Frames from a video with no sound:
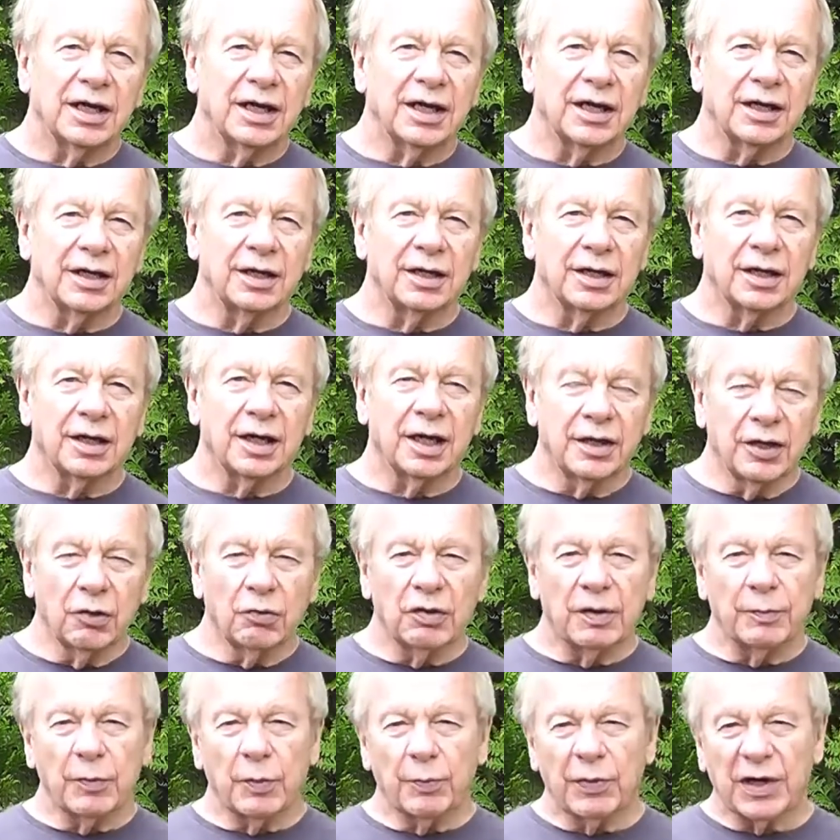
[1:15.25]
And
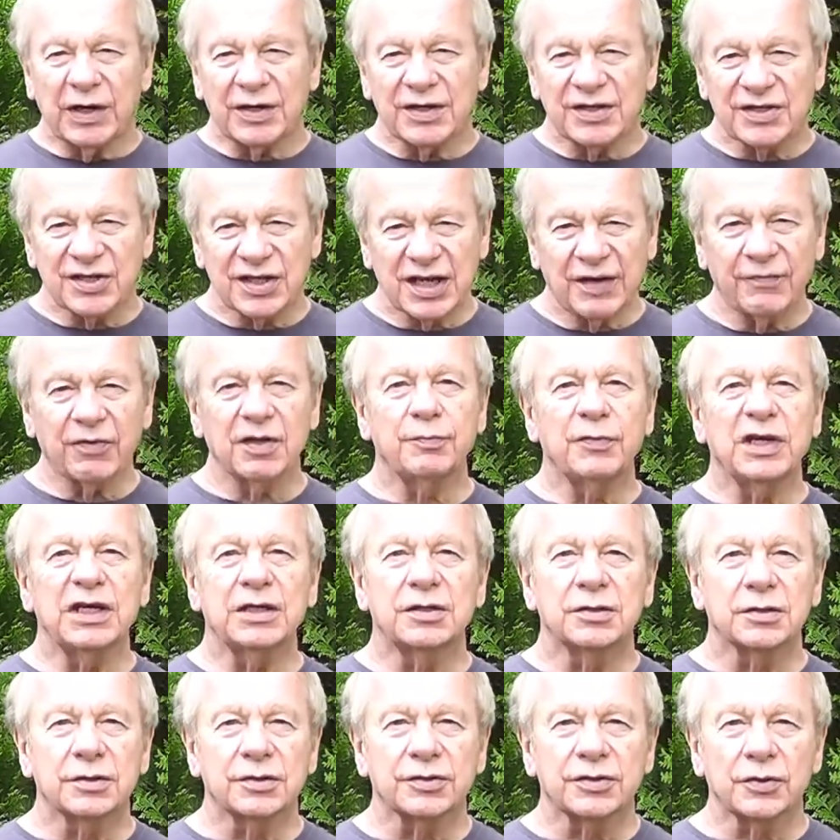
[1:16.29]
although I'm about 7
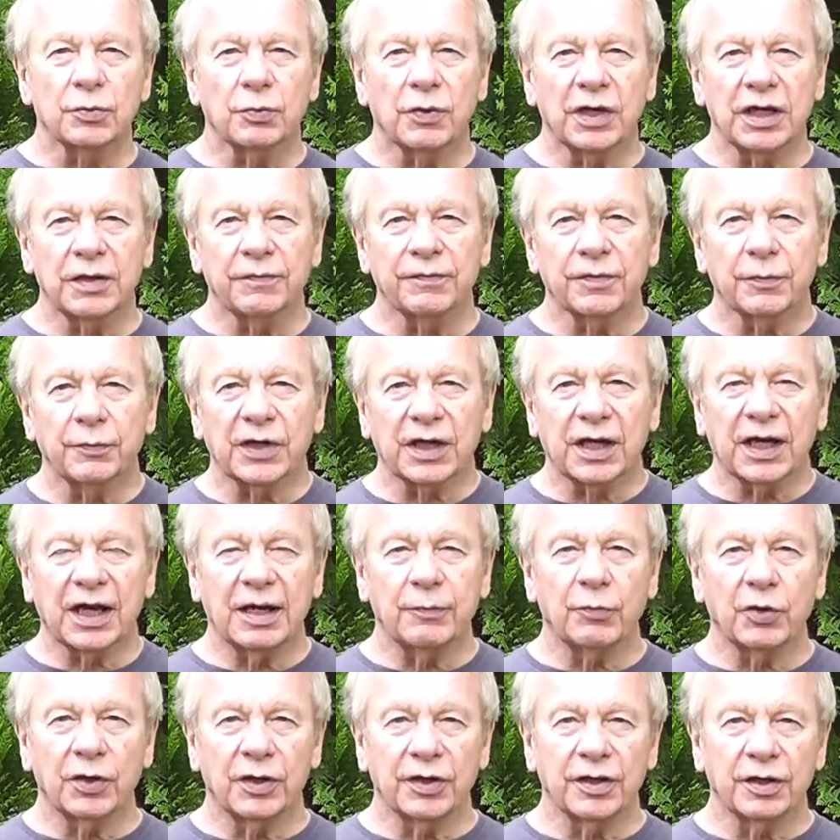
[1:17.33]
meters away from the
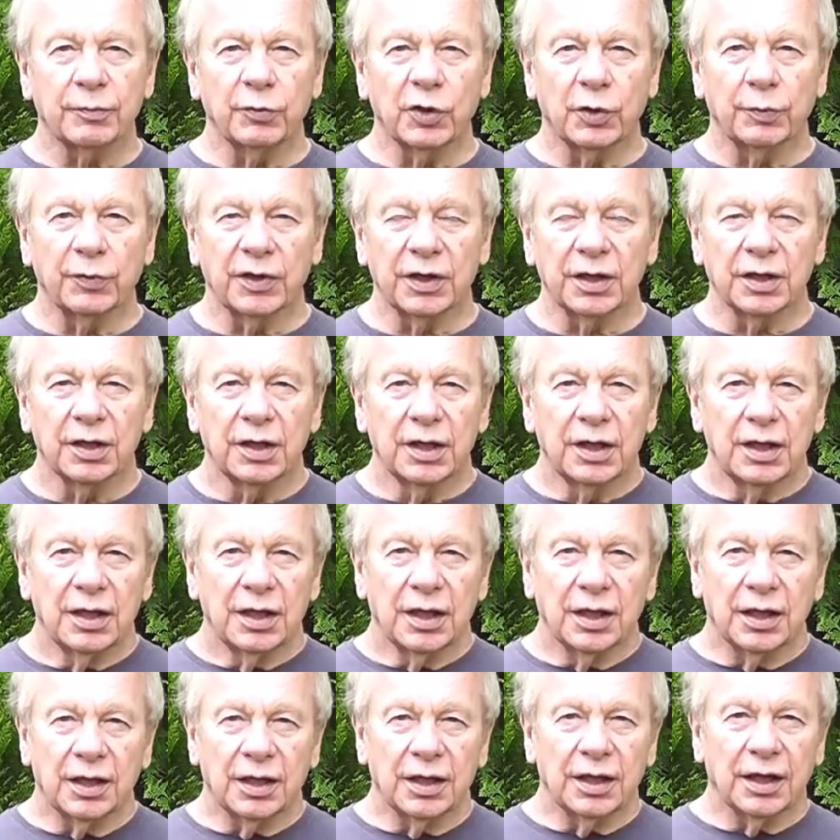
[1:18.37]
camera at the moment,
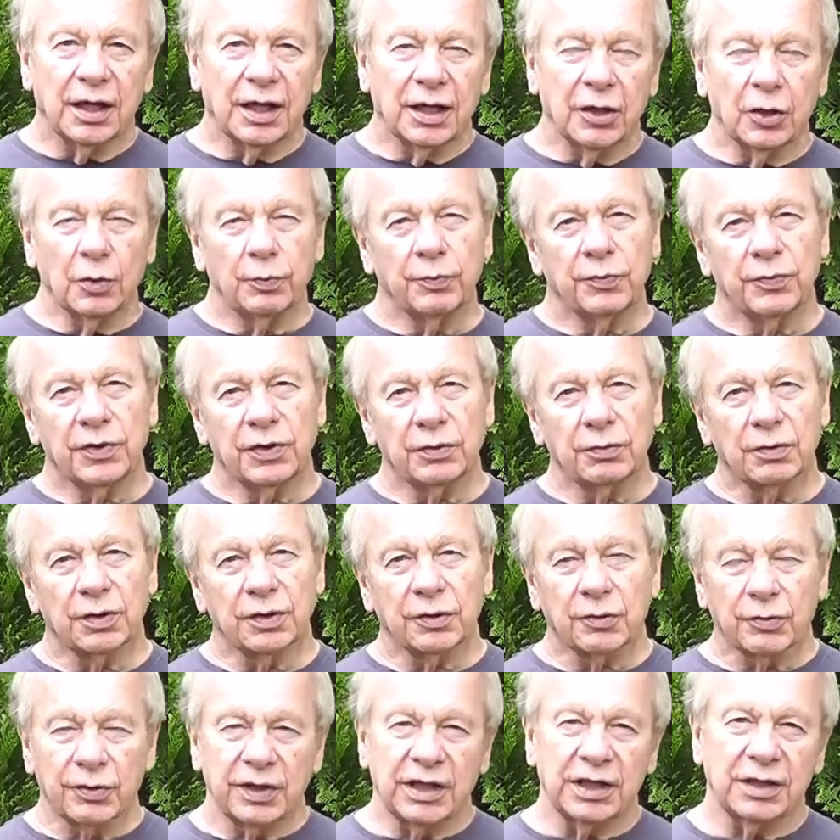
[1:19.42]
I hope you'll
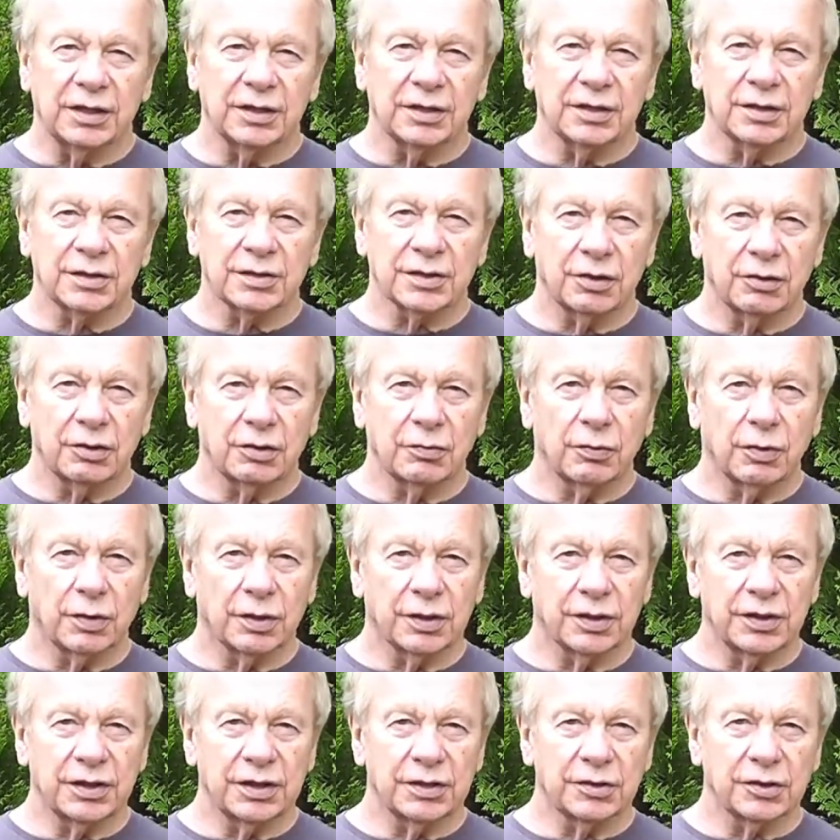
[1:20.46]
agree that the sound
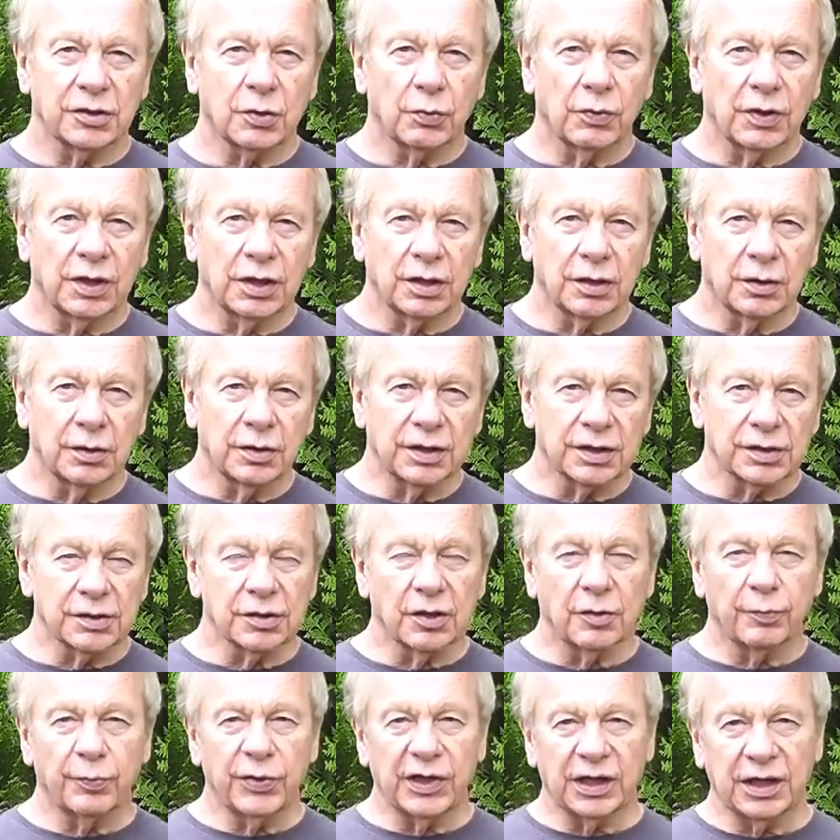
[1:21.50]
quality is quite good. It's
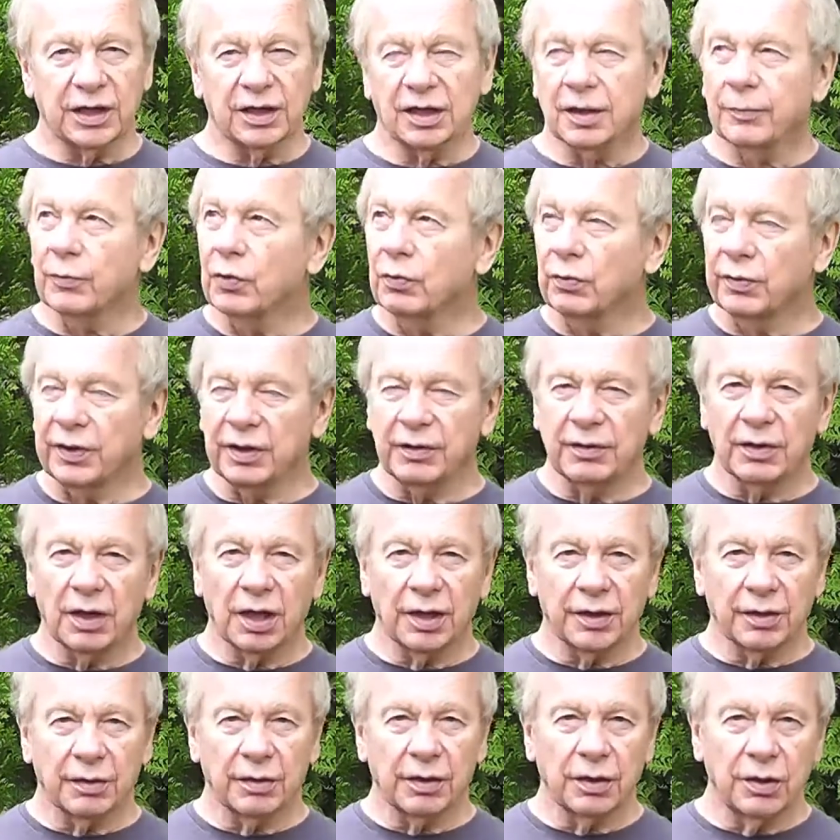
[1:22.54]
not picking up all the
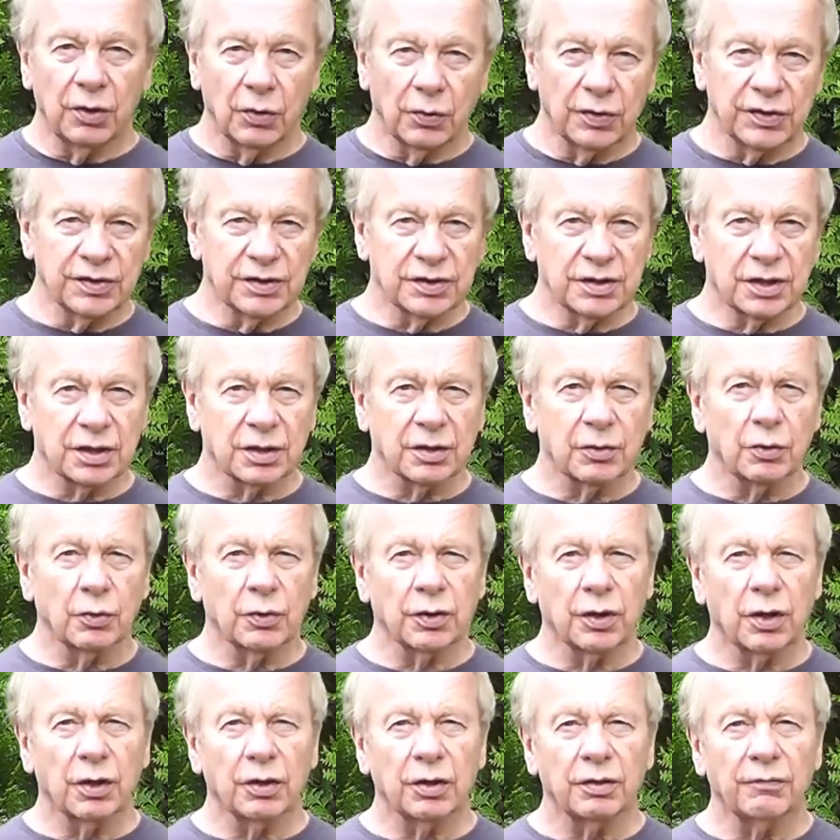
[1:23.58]
other noises that are
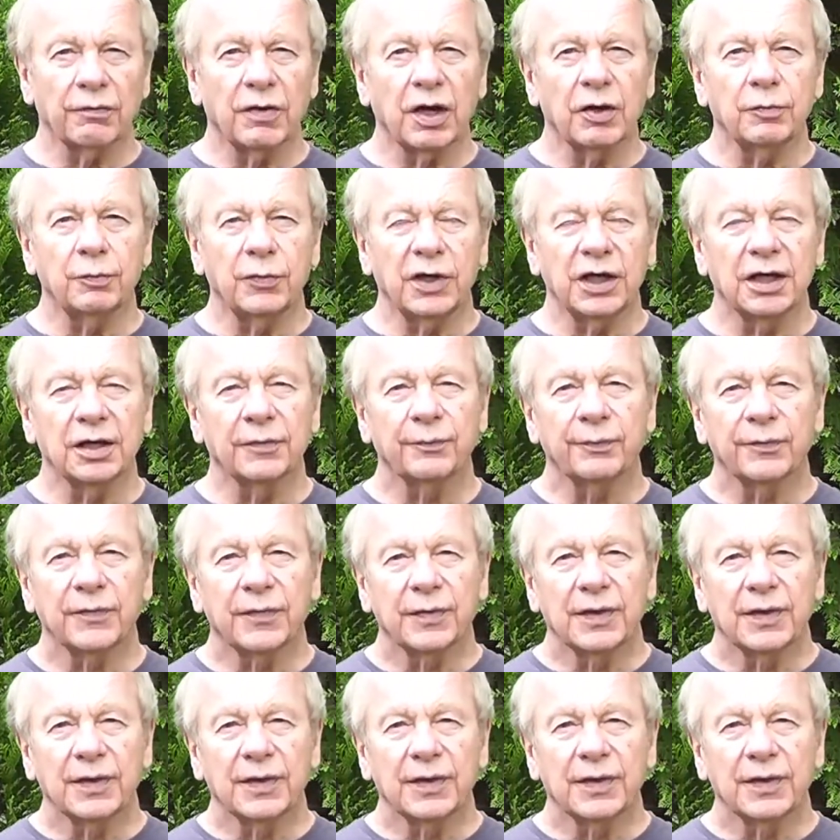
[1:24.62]
going on around me.